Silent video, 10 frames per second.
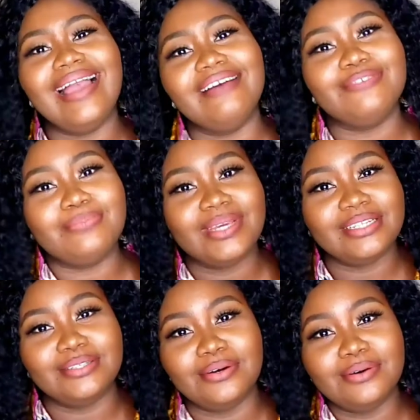I have to
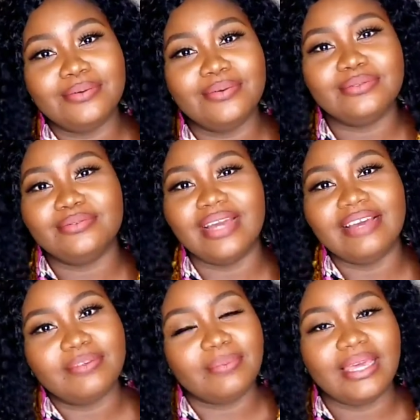pick though. Do I
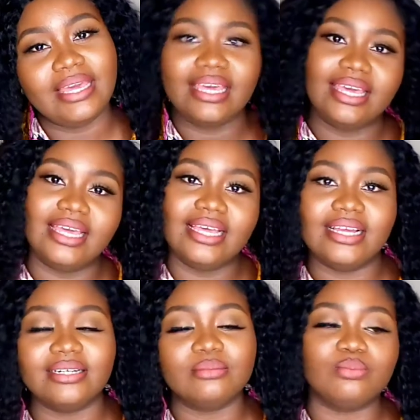have to pick?
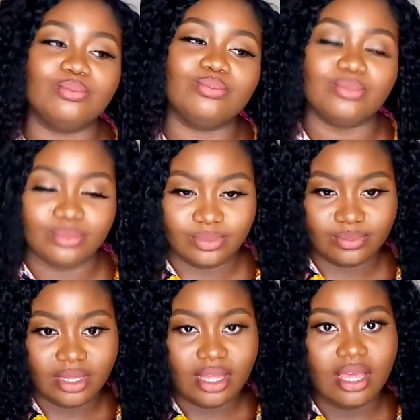Hmm.
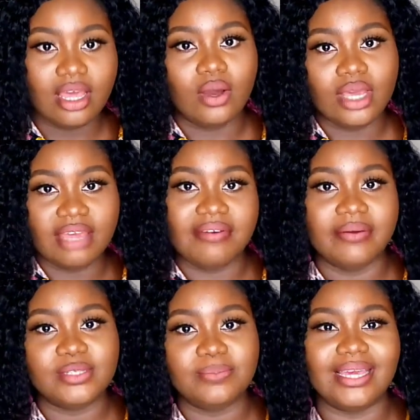okay, if I
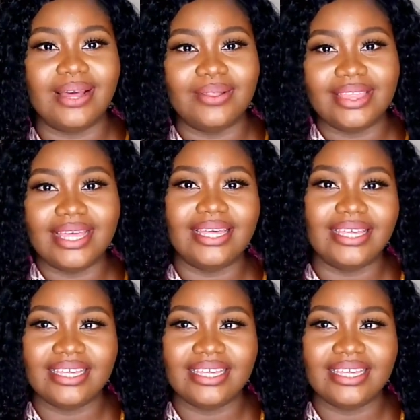were to pick, I'll take.